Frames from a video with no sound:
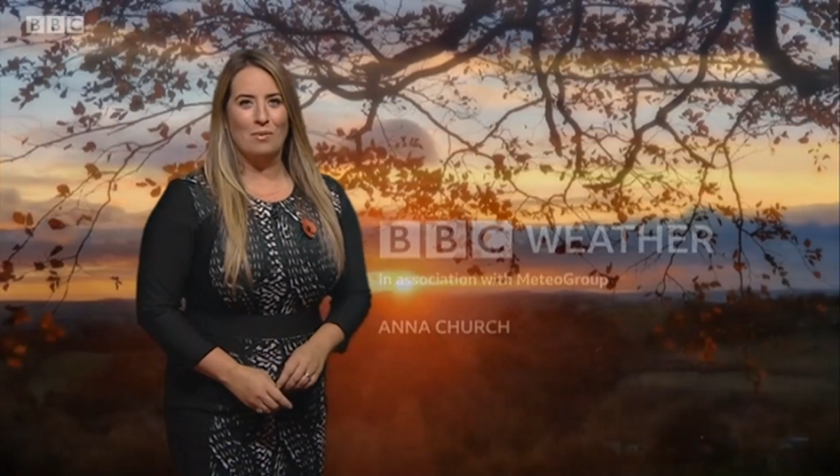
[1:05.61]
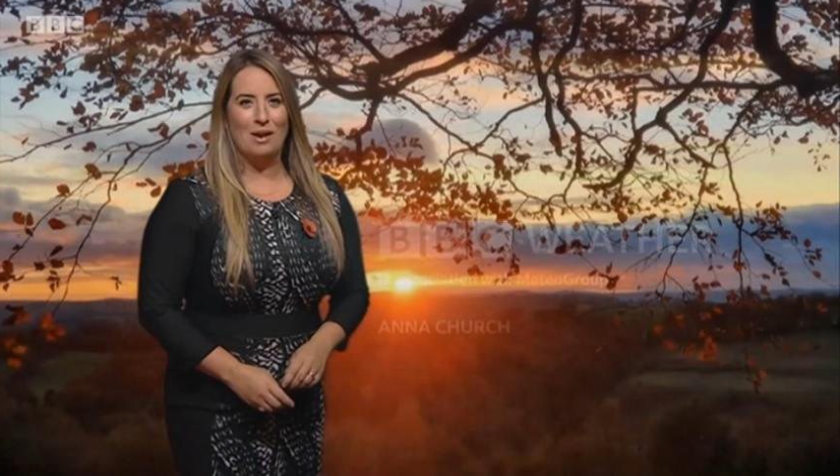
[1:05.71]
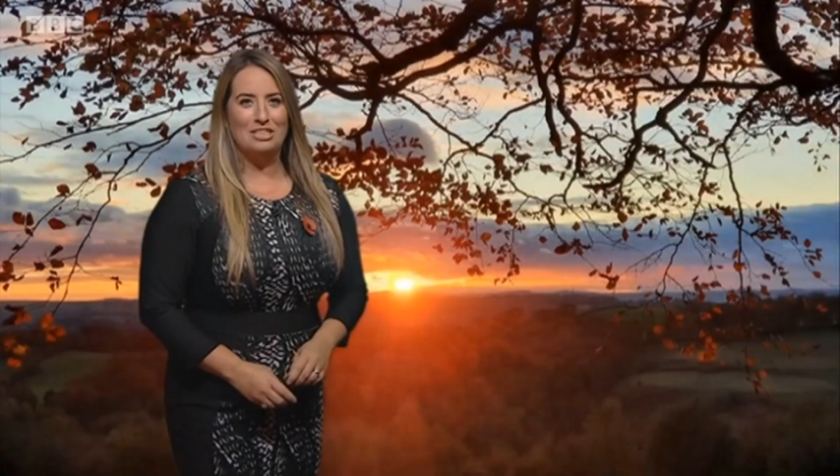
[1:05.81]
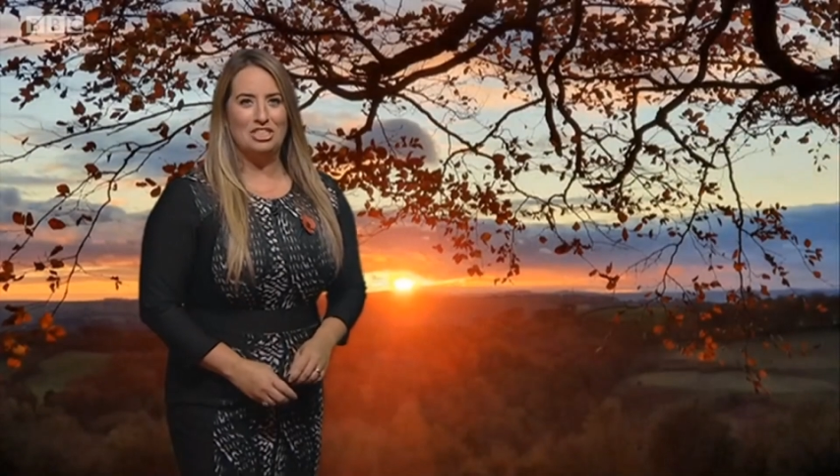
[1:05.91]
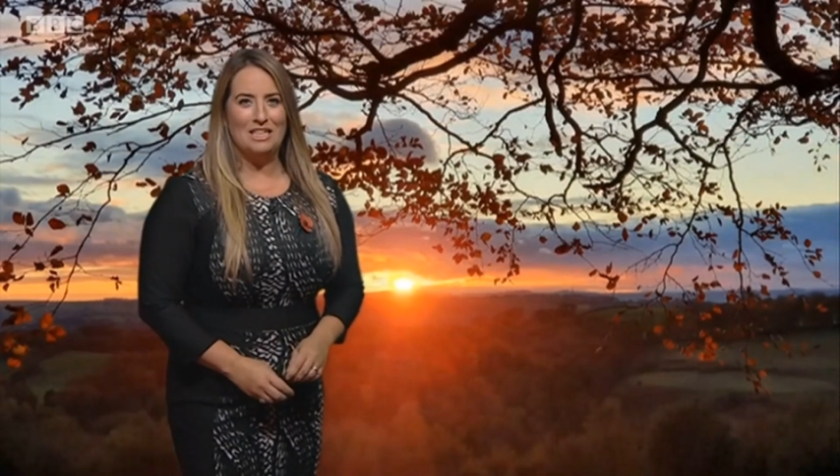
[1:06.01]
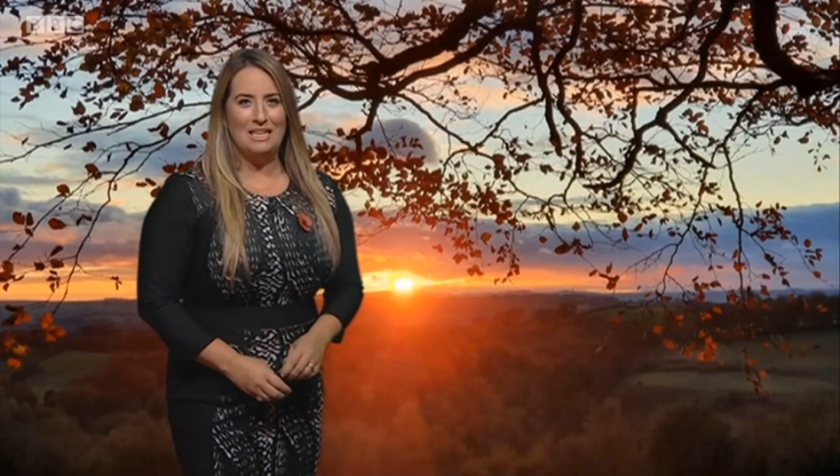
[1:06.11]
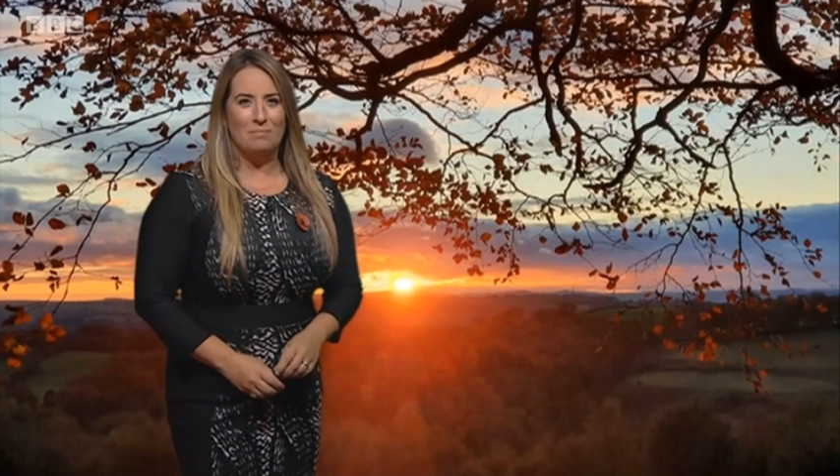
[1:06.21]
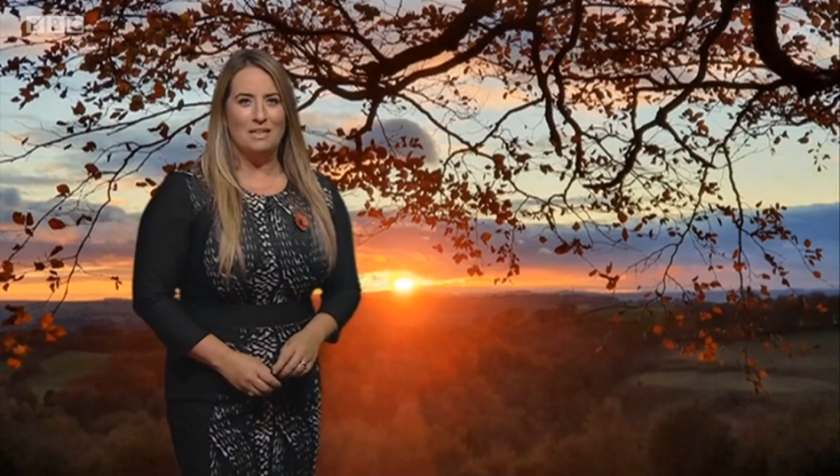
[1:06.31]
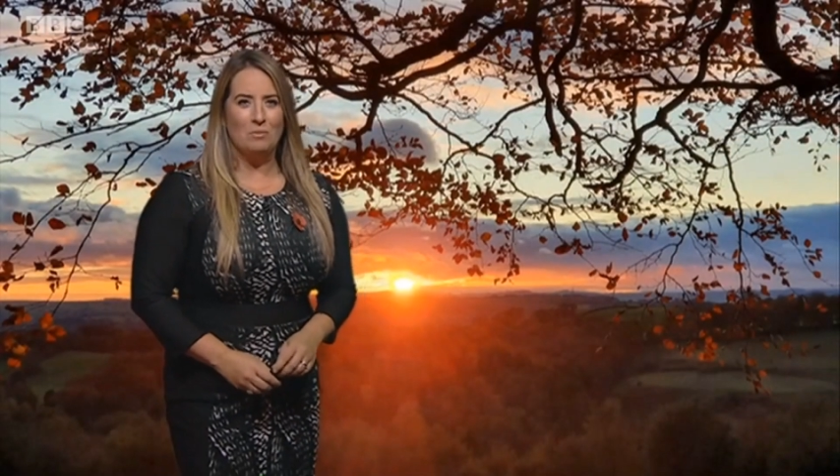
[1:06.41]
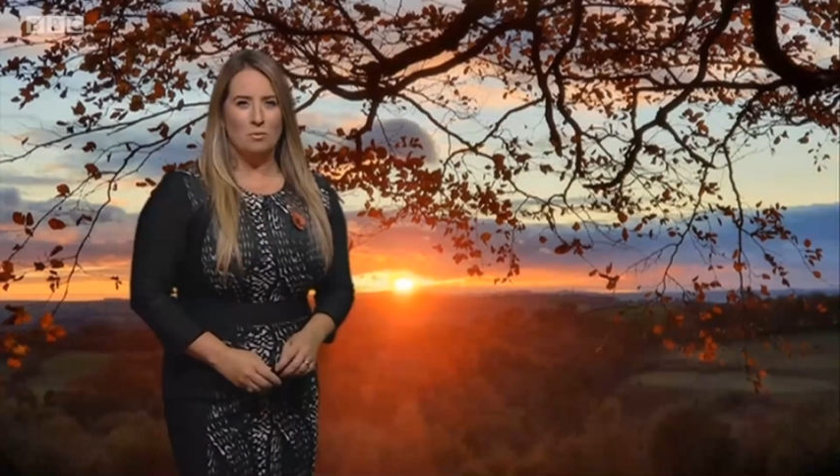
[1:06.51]
quite chilly,
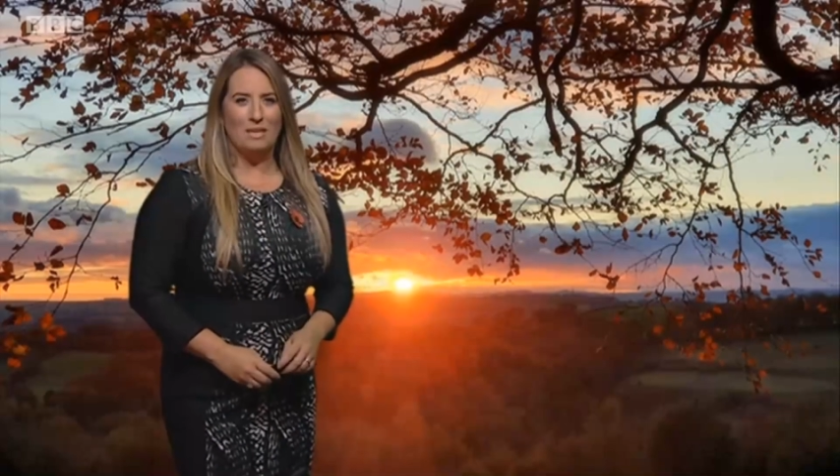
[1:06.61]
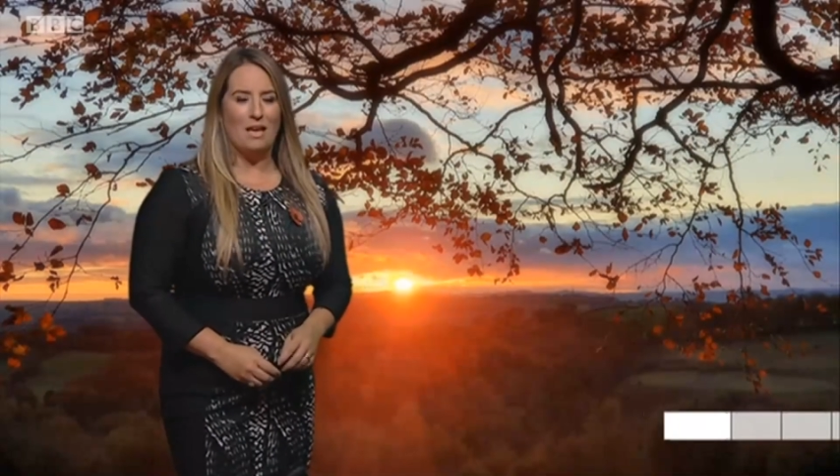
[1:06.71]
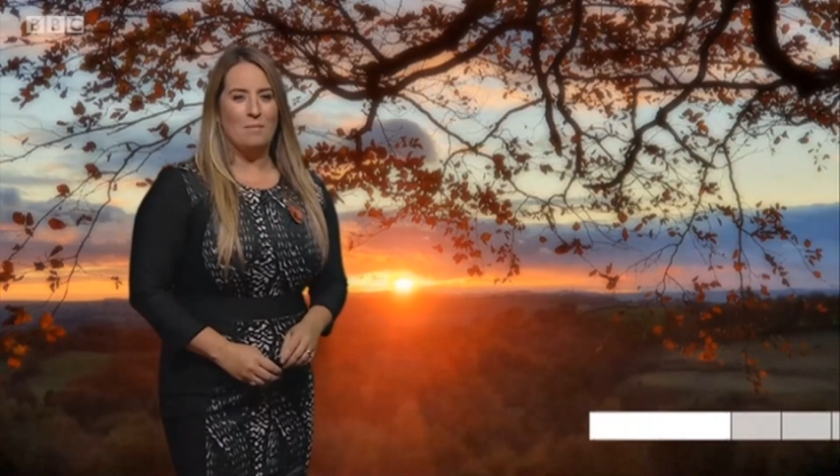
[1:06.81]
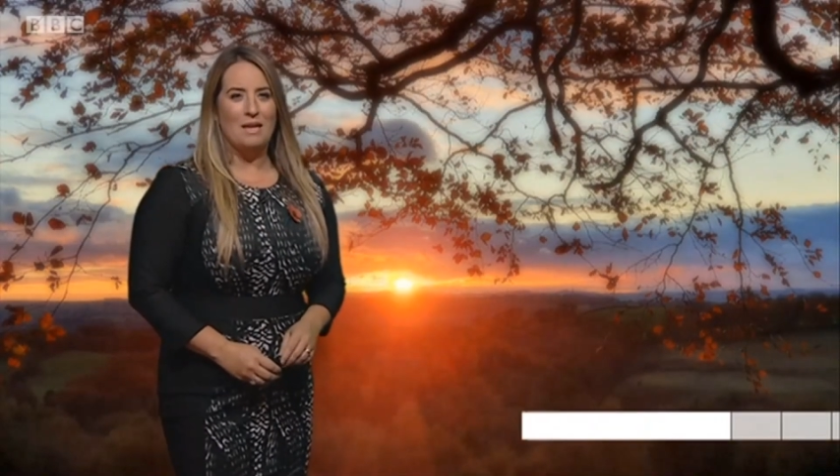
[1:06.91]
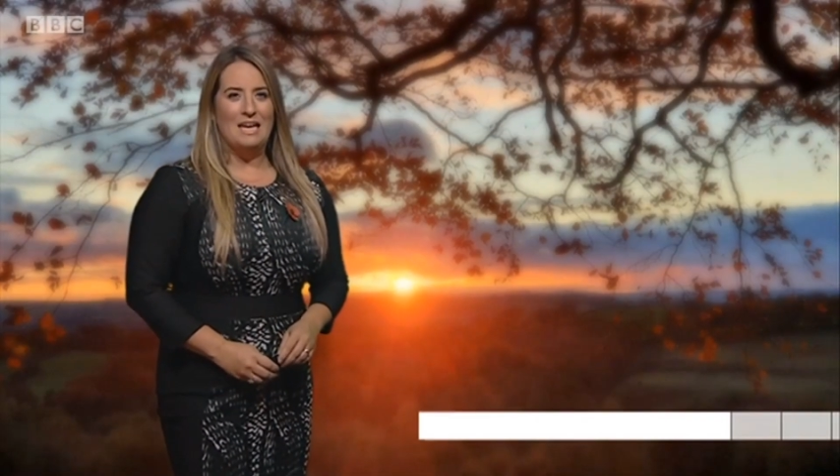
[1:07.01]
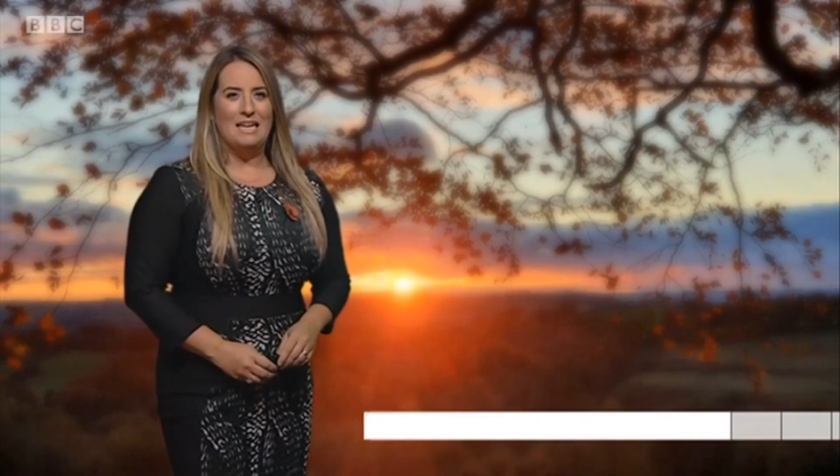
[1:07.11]
but it will become